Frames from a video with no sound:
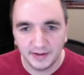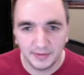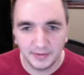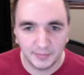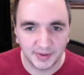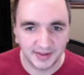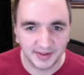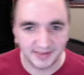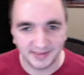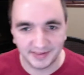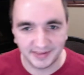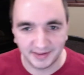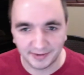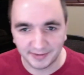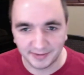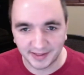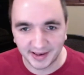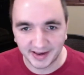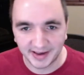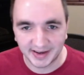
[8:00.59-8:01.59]
but
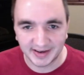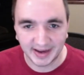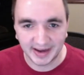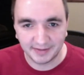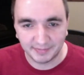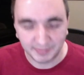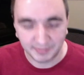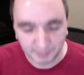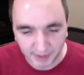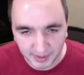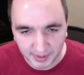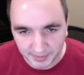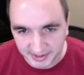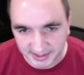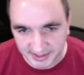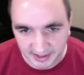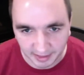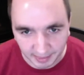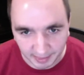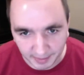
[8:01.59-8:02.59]
then it can have pretty much
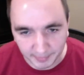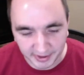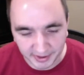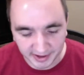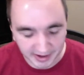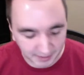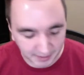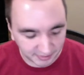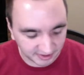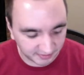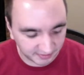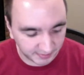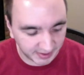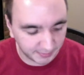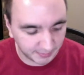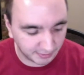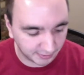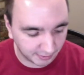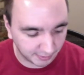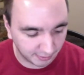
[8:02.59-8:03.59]
an unlimited number of
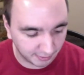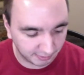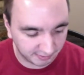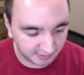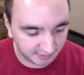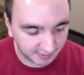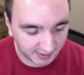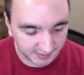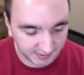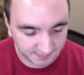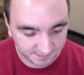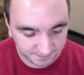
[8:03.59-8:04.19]
people go through it.